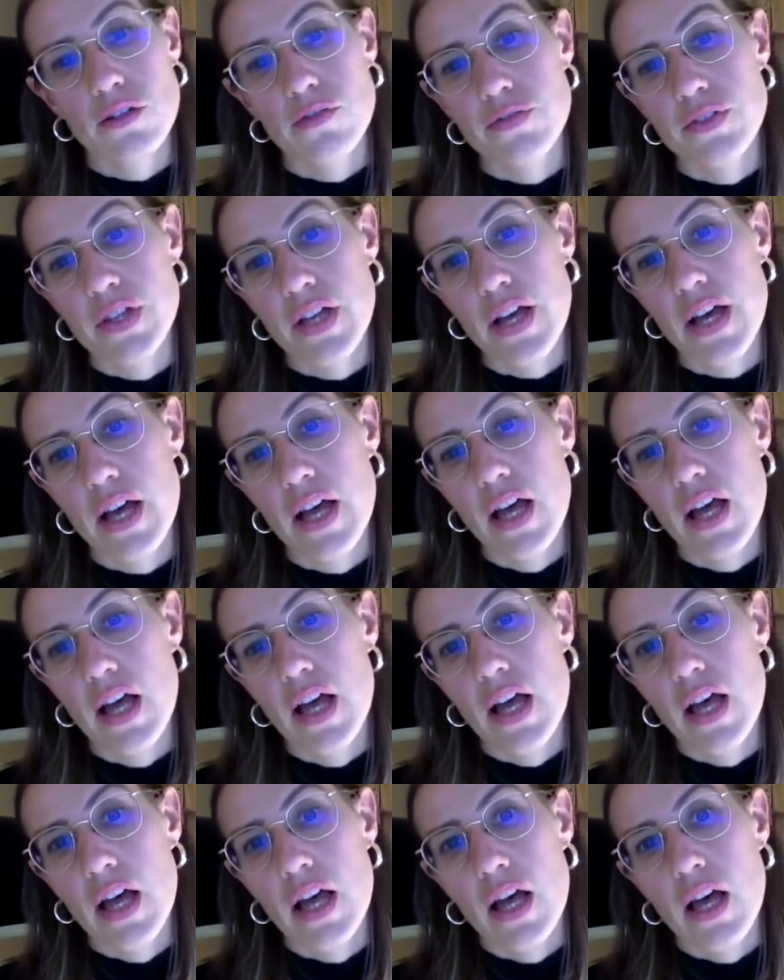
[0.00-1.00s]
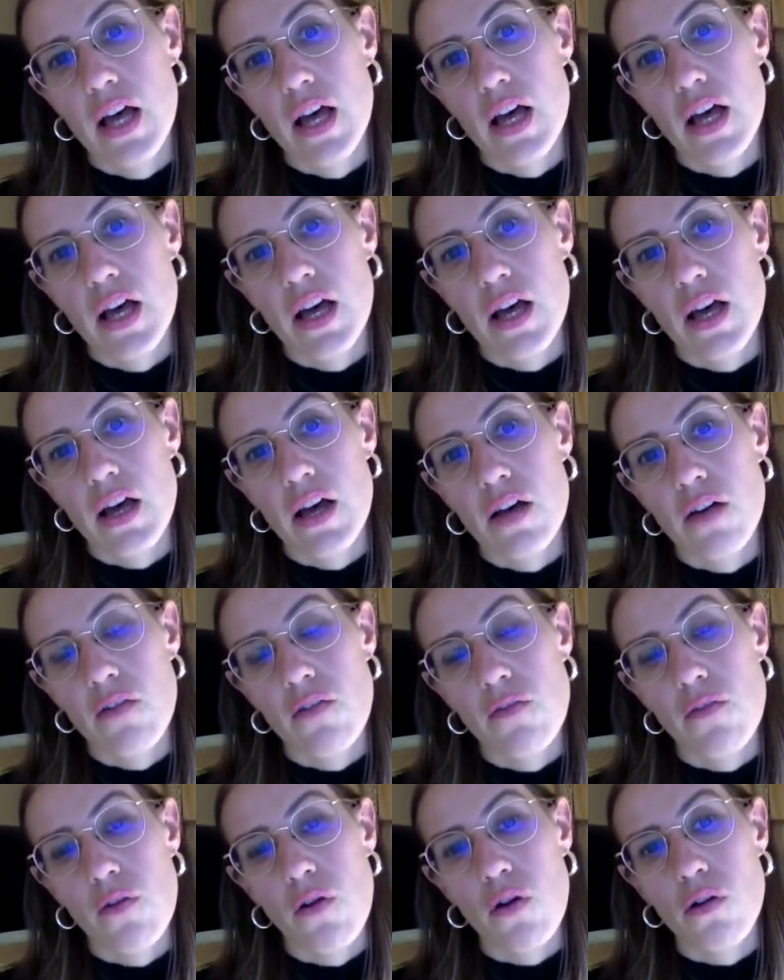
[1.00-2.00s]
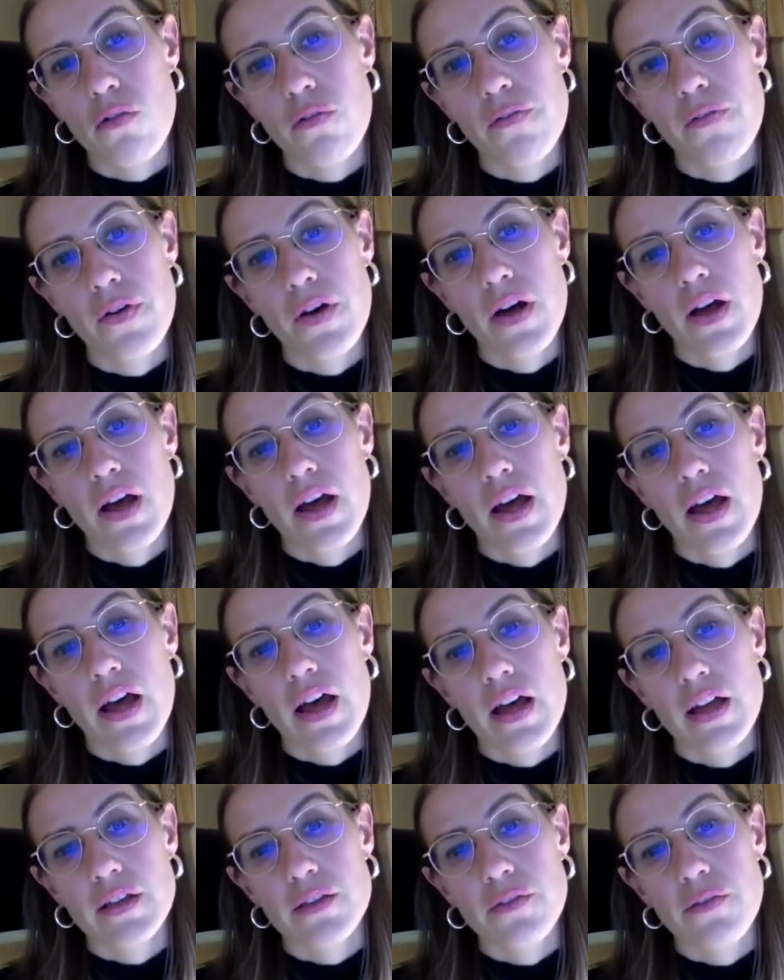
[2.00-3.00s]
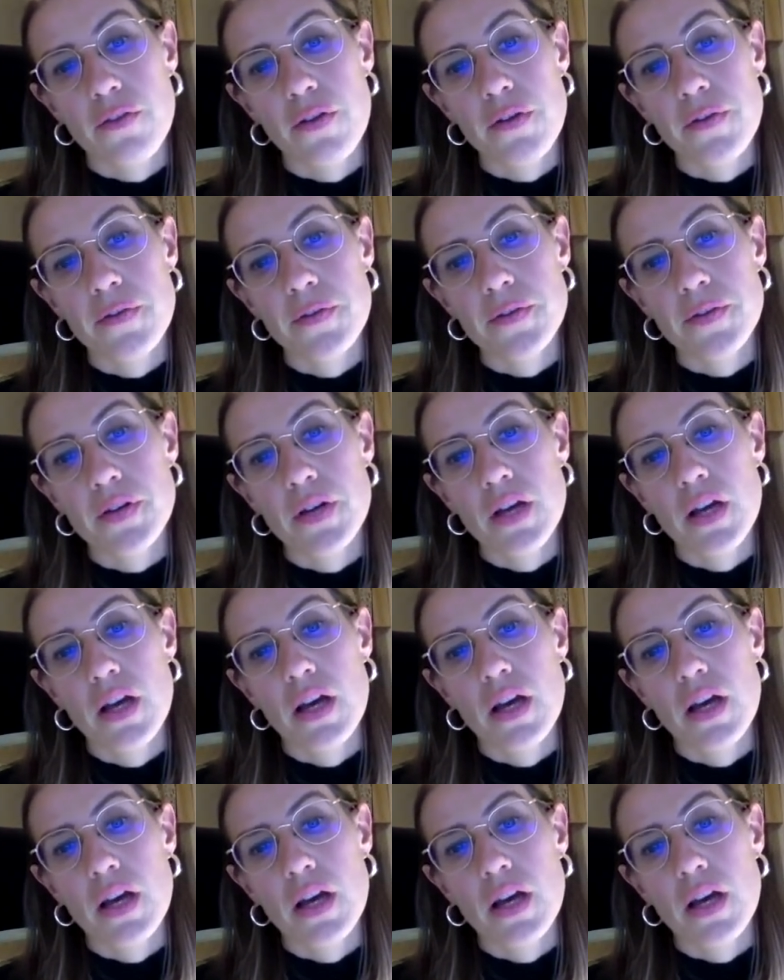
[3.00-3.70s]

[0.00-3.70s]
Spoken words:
of the fourth and fifth